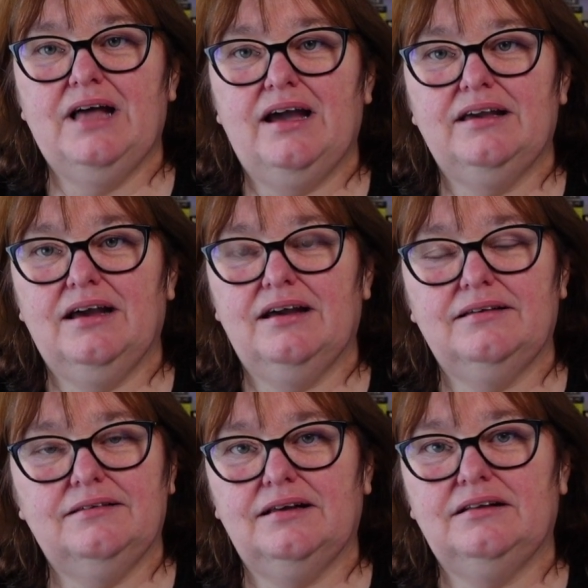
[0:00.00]

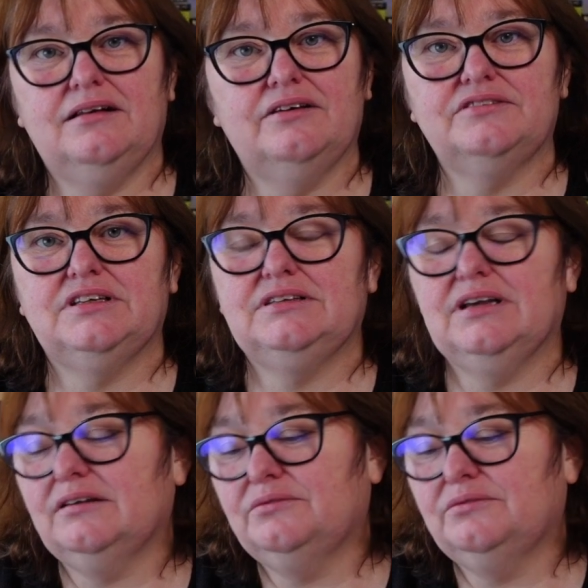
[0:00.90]
I loved it. I